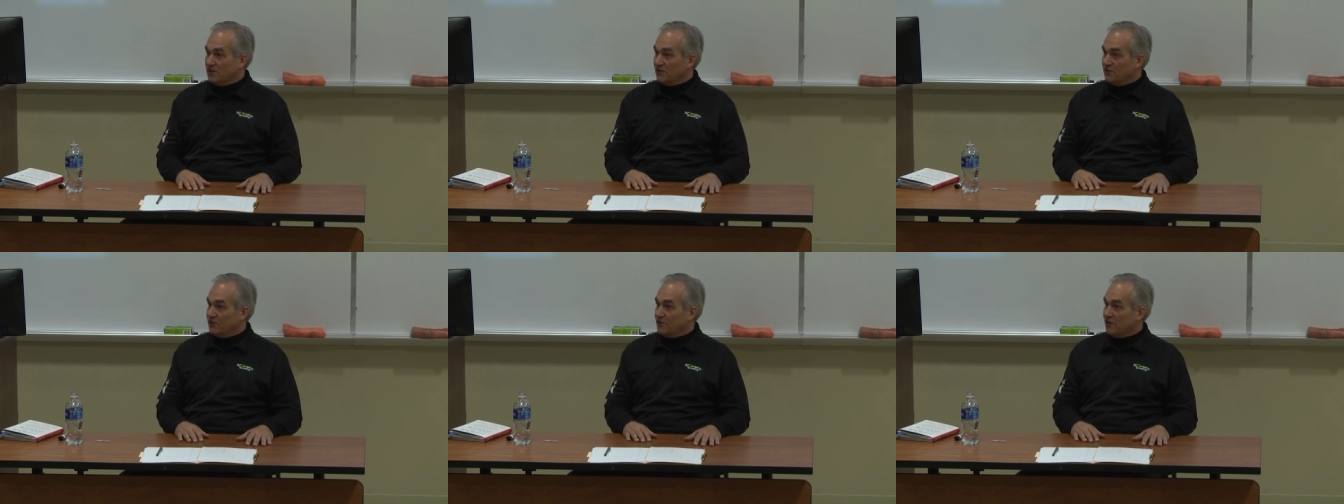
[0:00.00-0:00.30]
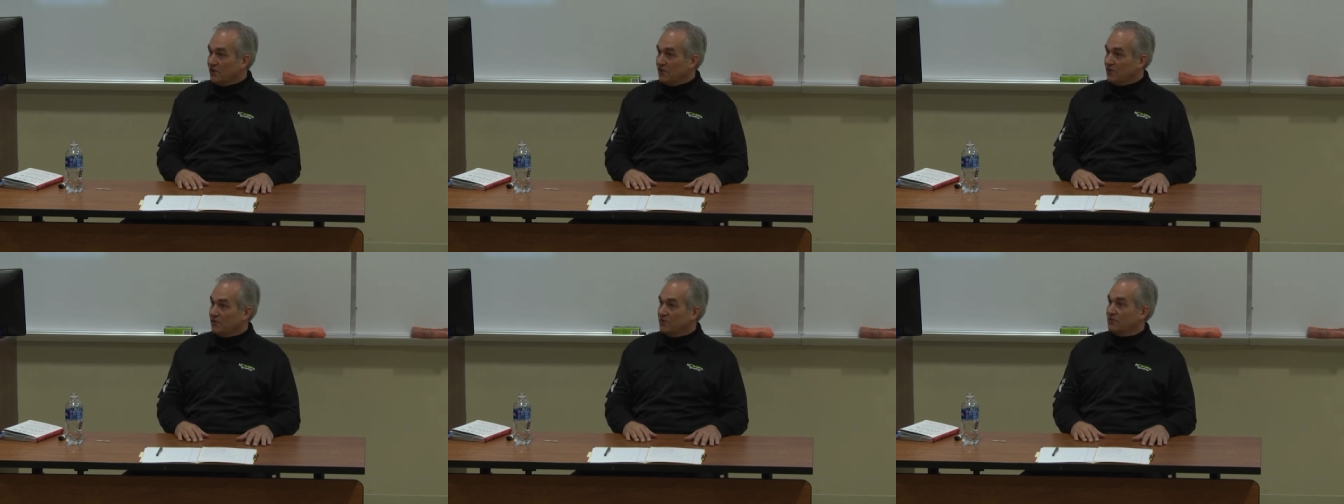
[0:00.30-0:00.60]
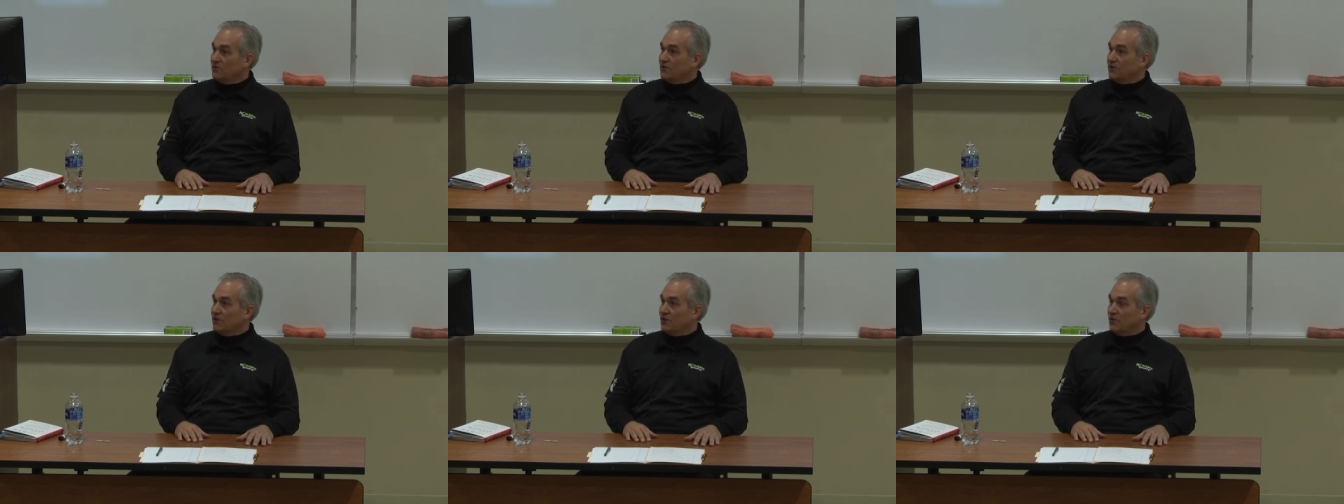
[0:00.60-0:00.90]
you'll
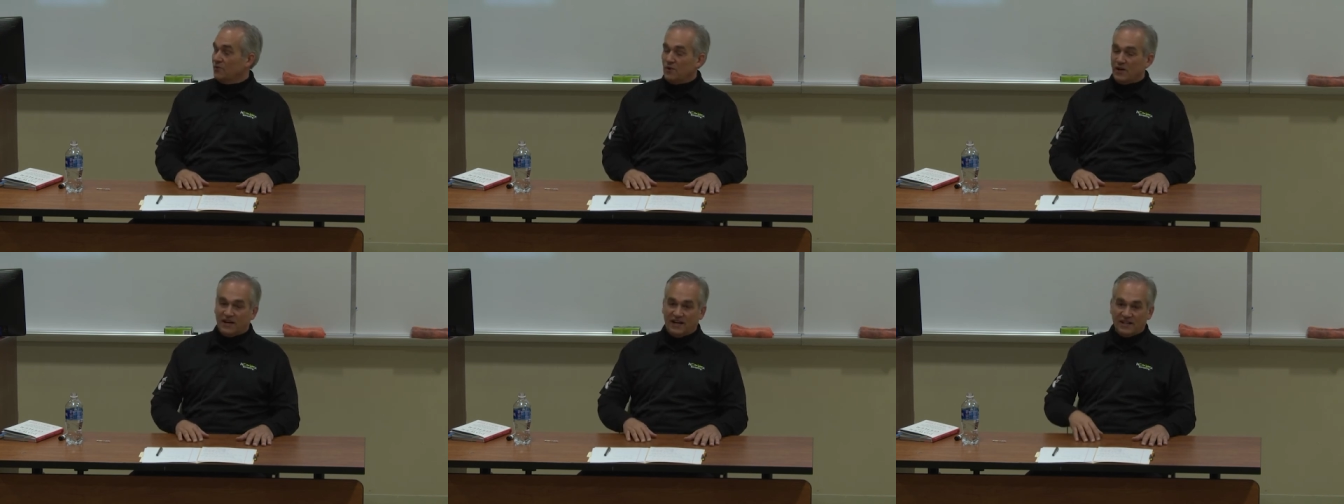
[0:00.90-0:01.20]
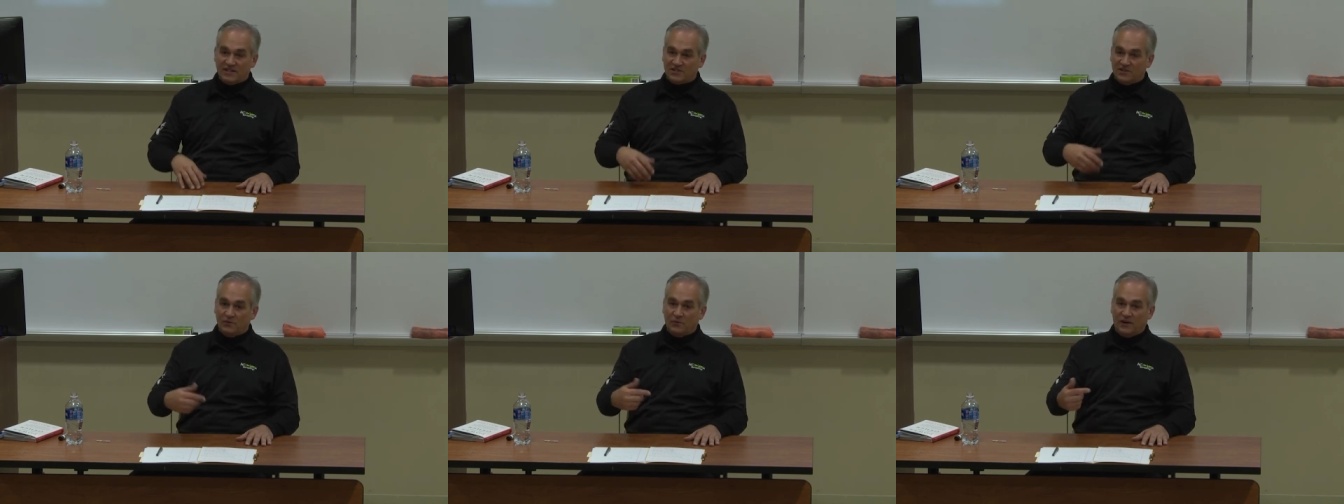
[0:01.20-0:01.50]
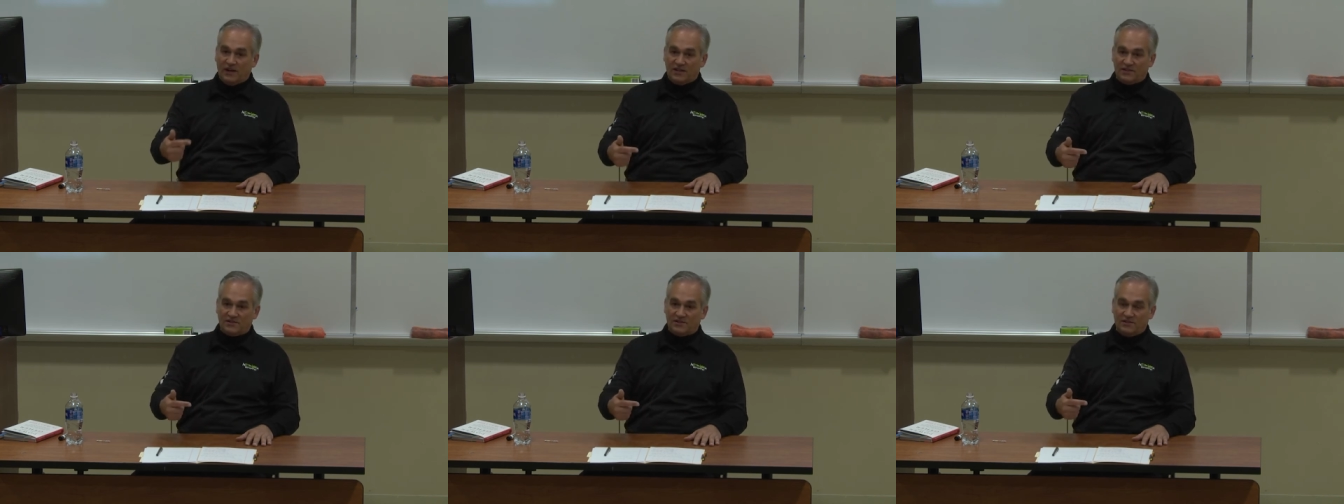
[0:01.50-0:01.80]
know, you know, one exit
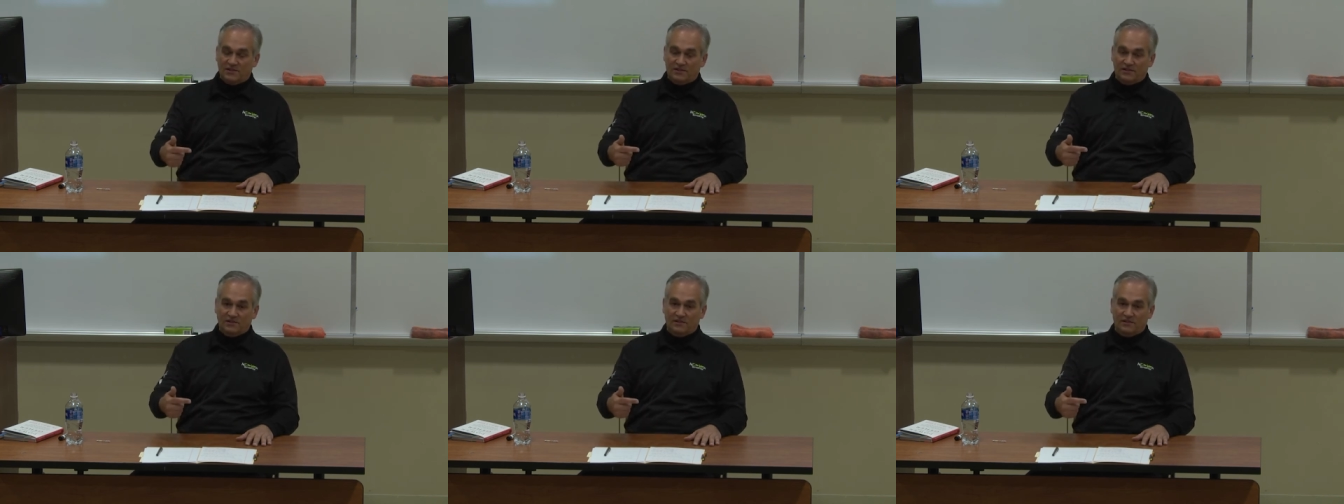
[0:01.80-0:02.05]
west,